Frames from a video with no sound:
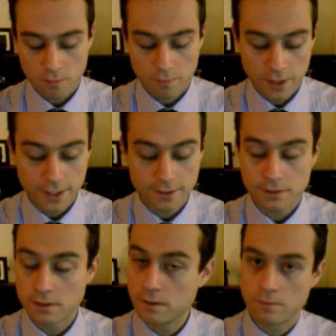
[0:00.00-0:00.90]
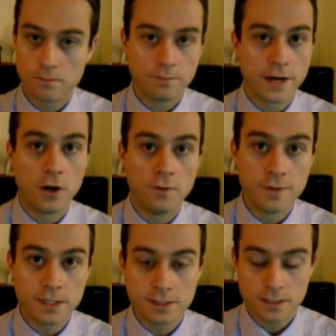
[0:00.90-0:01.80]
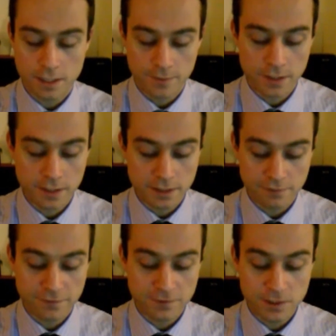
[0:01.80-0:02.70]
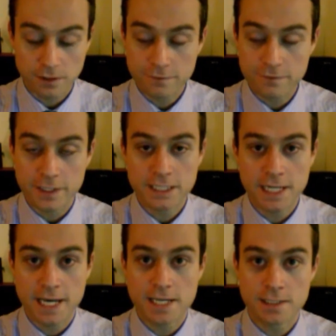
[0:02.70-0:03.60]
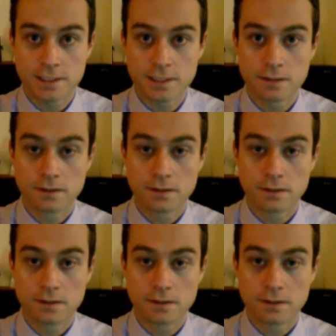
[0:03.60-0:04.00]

but by all means, I mean it's still a fantastic